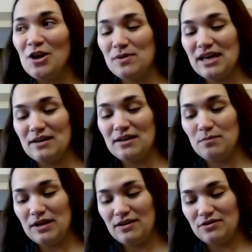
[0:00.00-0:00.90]
We had
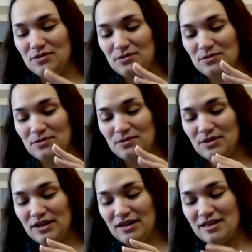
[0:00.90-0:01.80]
been to
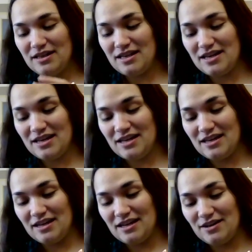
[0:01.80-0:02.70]
the